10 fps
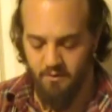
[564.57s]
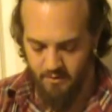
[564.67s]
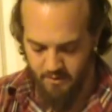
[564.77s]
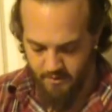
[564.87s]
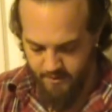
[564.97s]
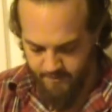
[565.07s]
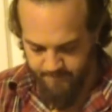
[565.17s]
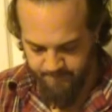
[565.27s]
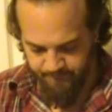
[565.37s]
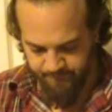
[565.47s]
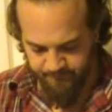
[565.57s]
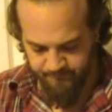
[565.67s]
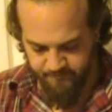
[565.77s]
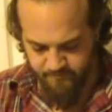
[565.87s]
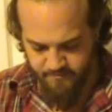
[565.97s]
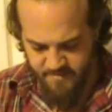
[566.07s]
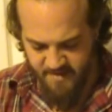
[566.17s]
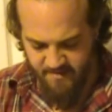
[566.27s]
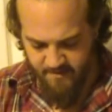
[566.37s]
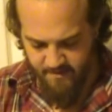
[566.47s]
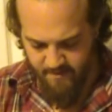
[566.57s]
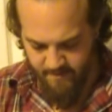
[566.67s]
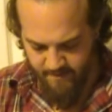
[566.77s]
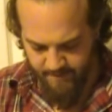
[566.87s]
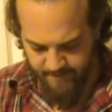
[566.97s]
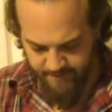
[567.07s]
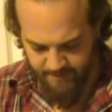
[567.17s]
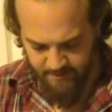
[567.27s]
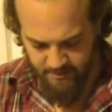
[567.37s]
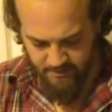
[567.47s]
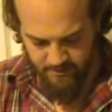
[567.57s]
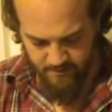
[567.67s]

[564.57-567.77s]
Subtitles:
Nothing is said.